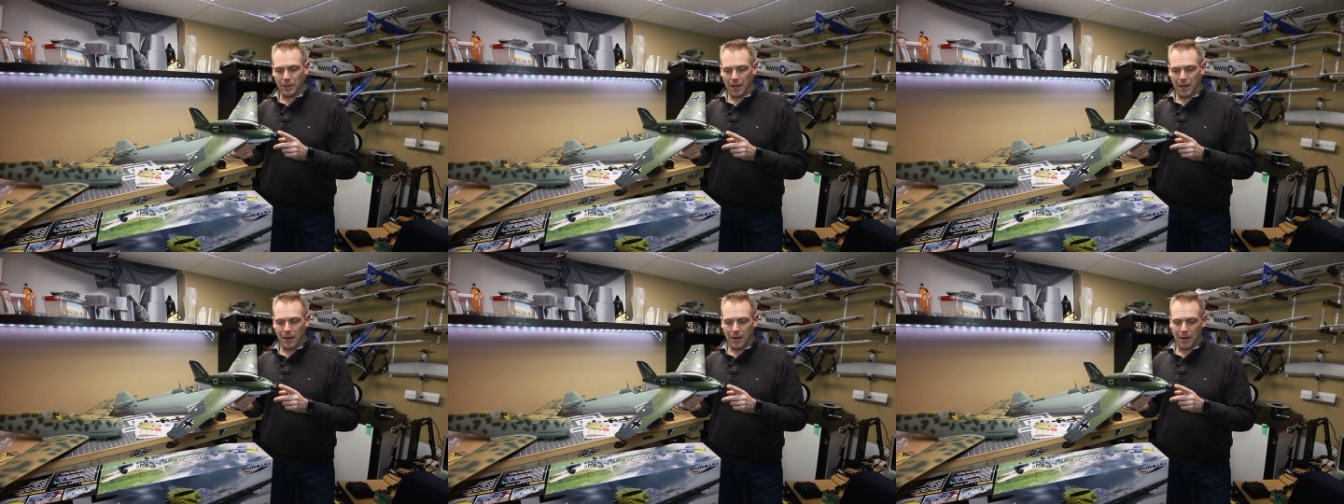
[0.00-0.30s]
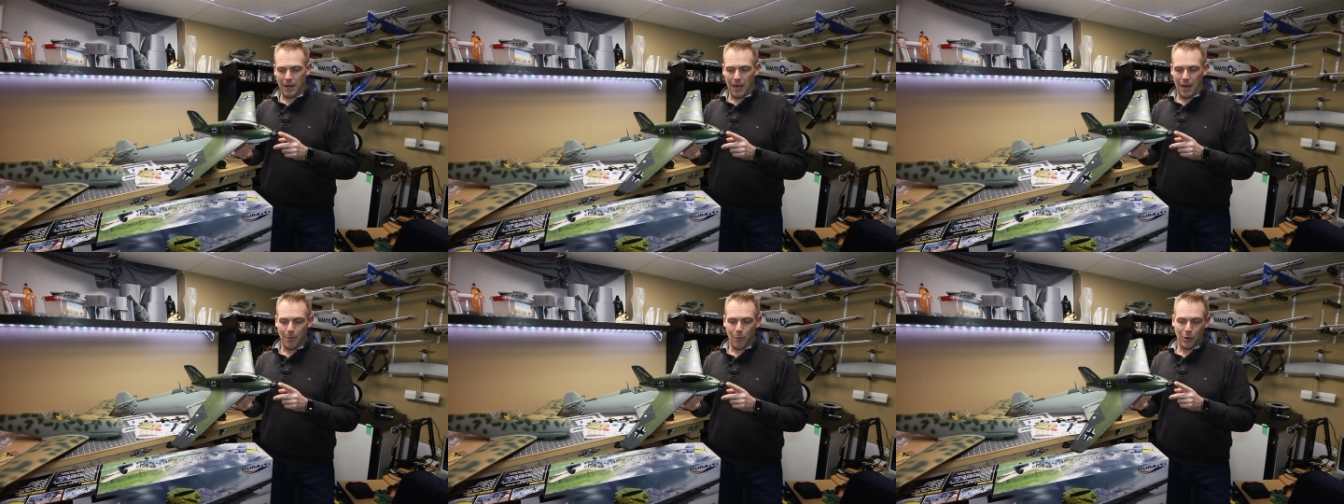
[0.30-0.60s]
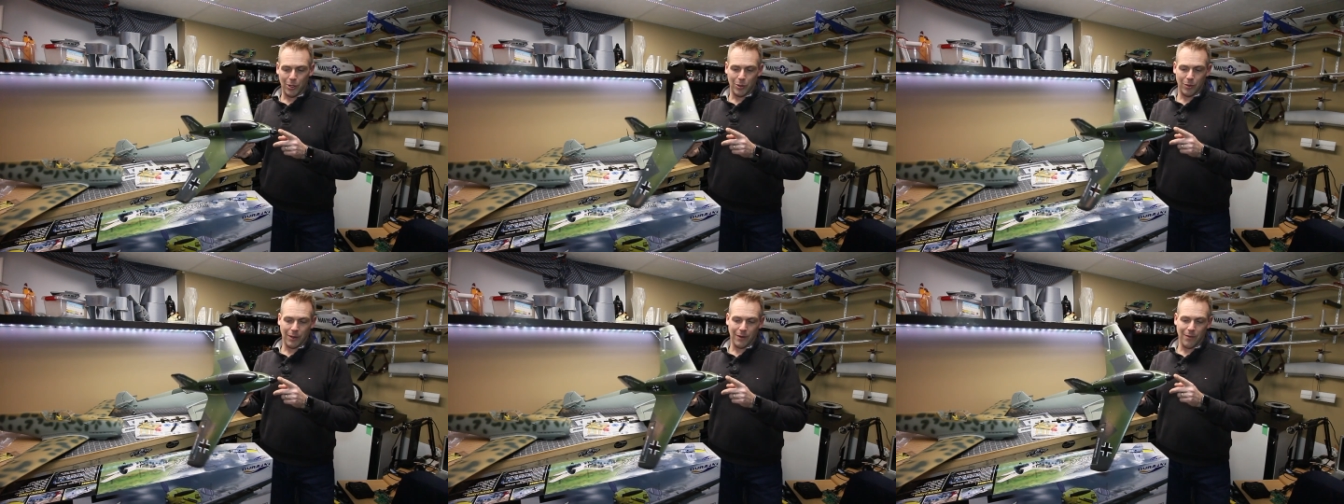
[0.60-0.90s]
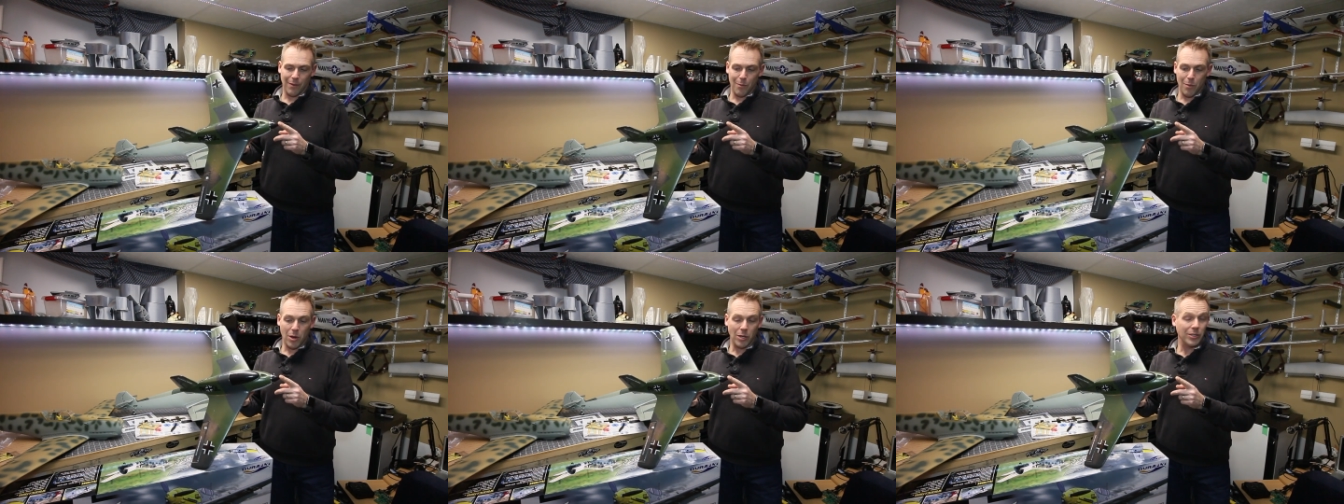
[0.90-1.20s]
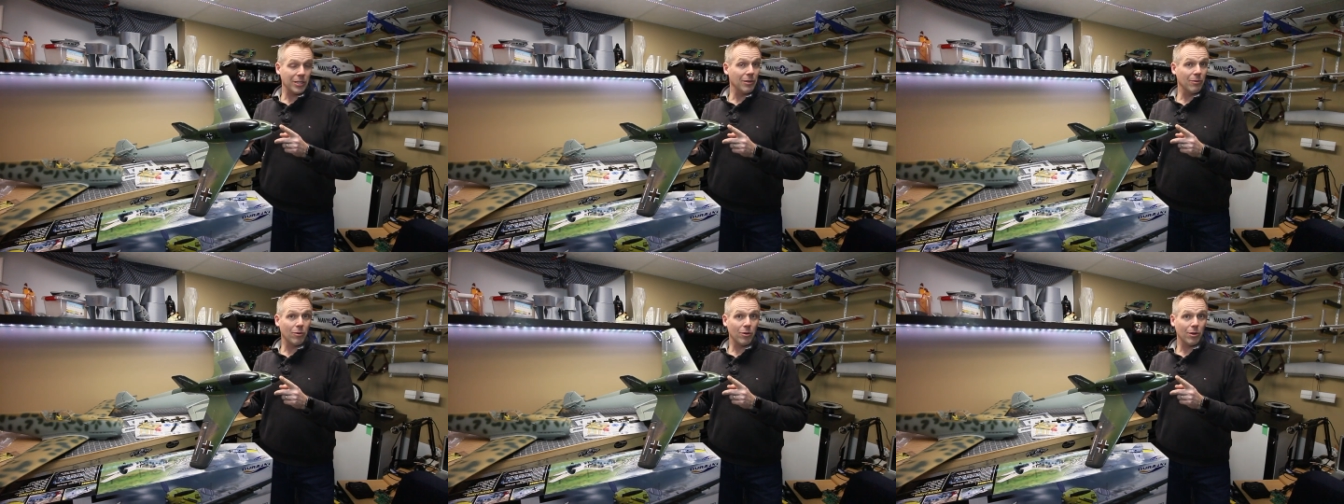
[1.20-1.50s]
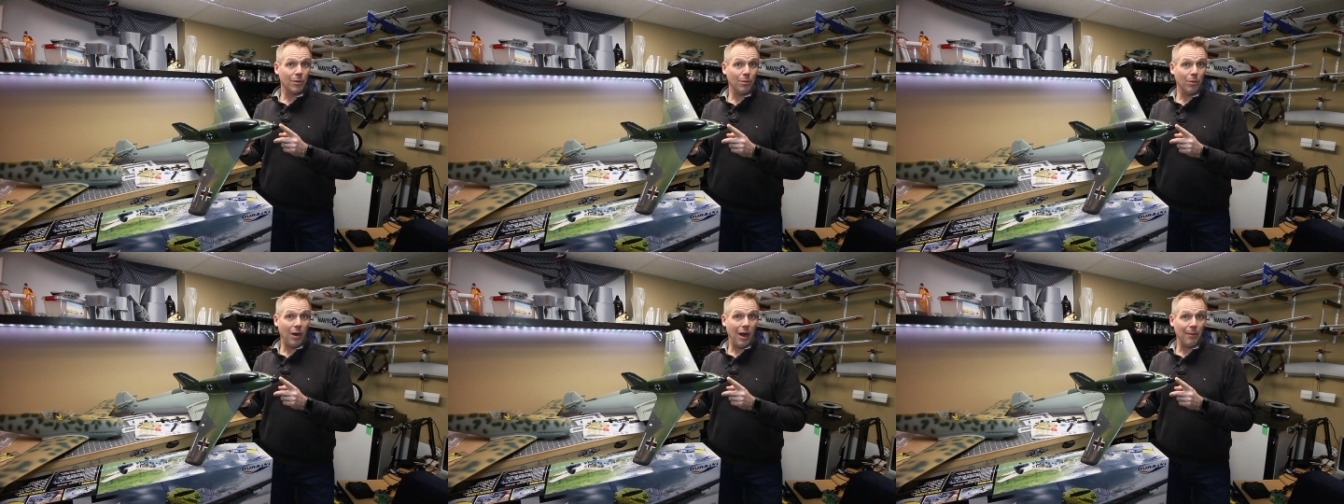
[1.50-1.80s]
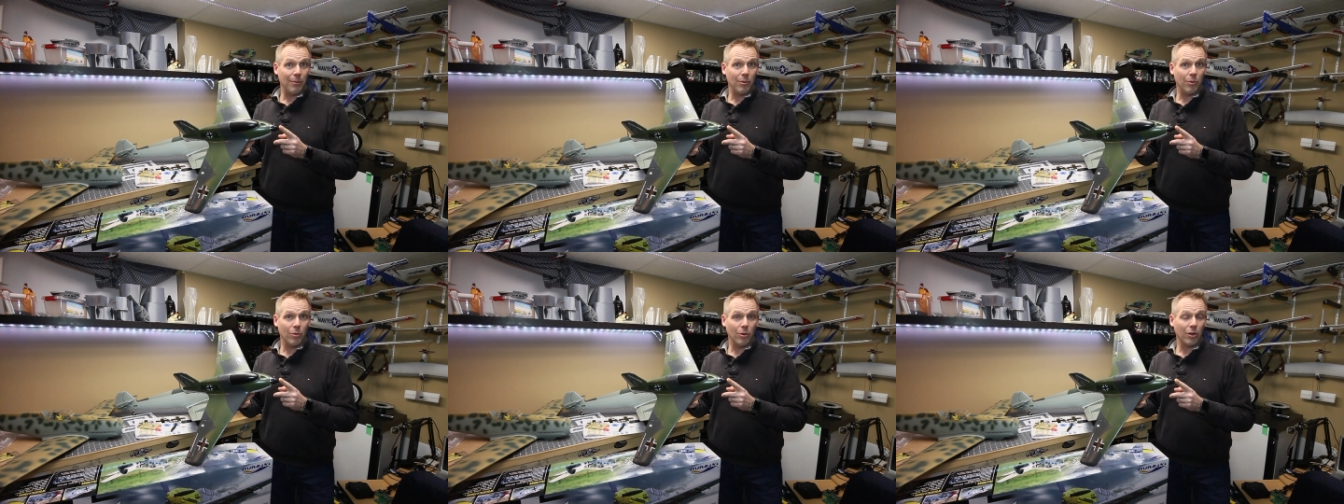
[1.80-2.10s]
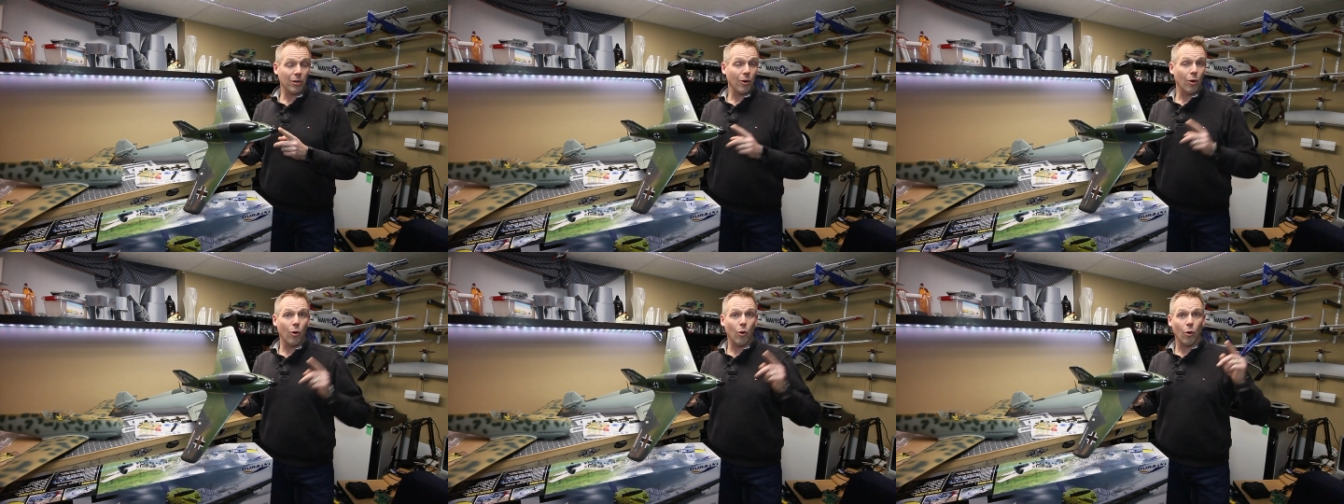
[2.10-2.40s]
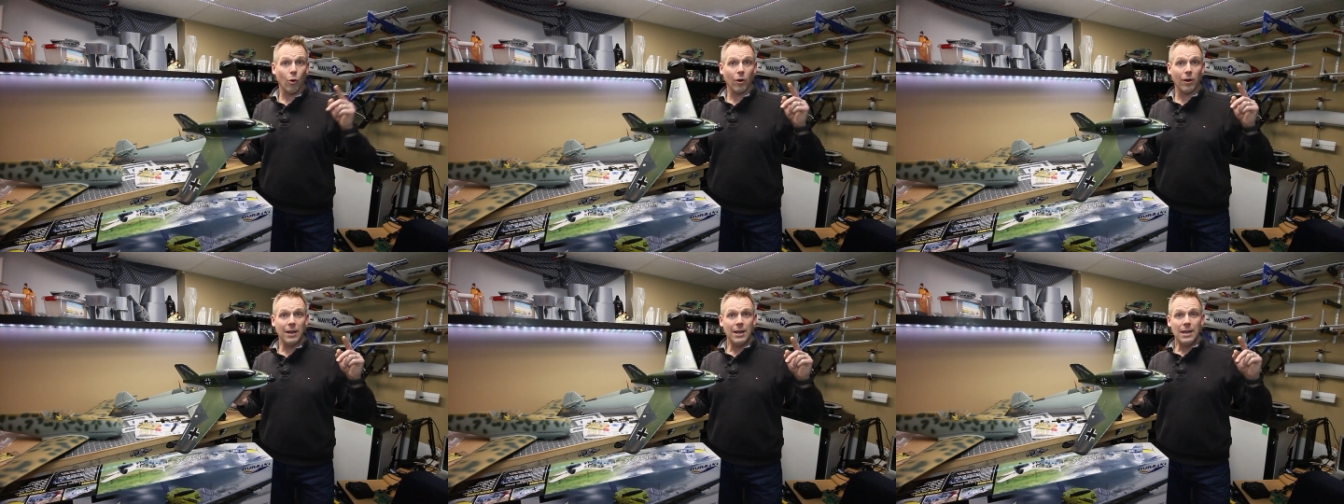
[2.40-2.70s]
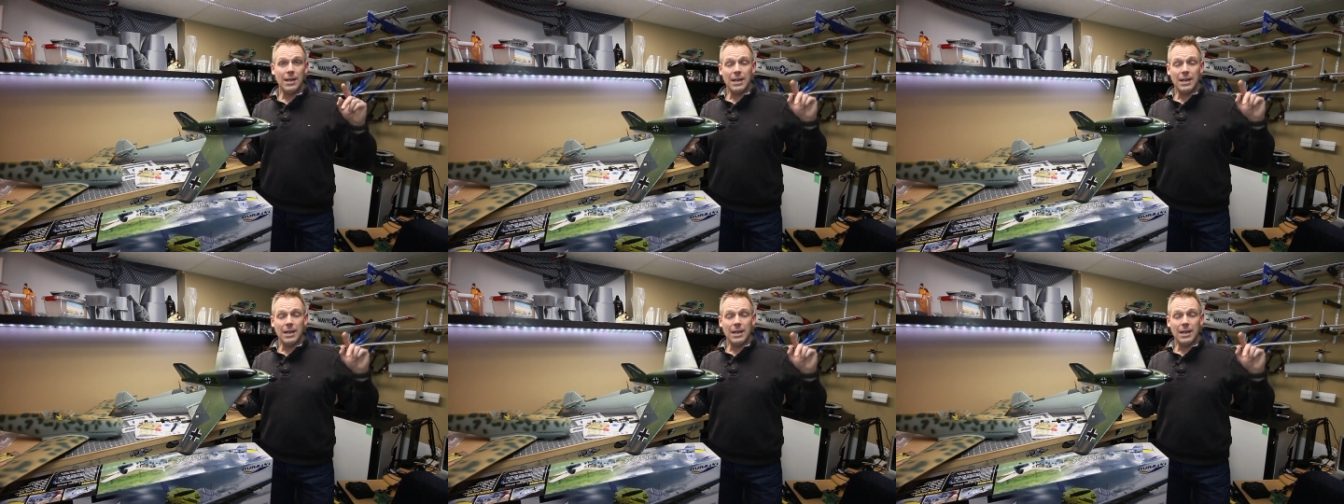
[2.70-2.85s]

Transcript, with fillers: Uh, I'm wondering if a multi-rotor prop will work, or